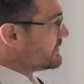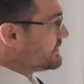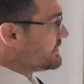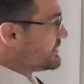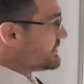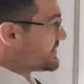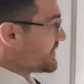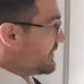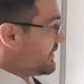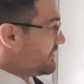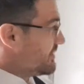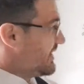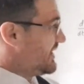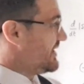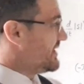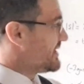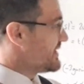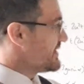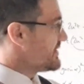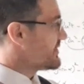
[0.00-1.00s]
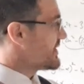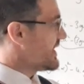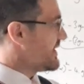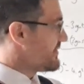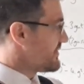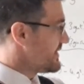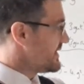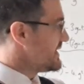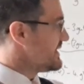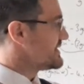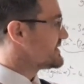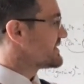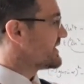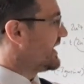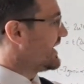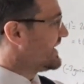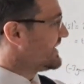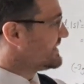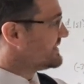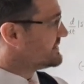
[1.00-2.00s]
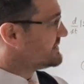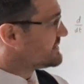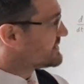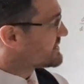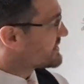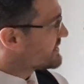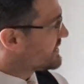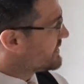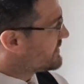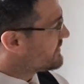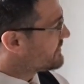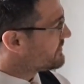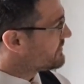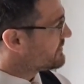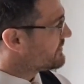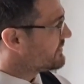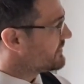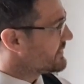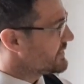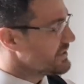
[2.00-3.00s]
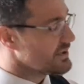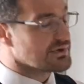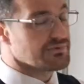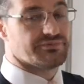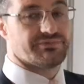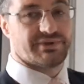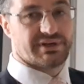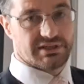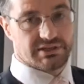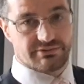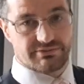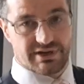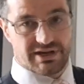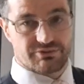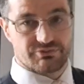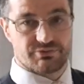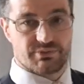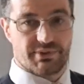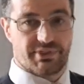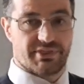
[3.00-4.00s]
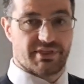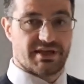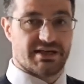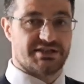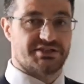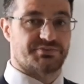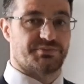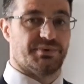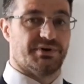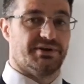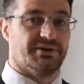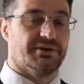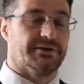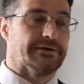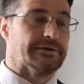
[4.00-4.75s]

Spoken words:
So you get this, and you can fiddle around with this, but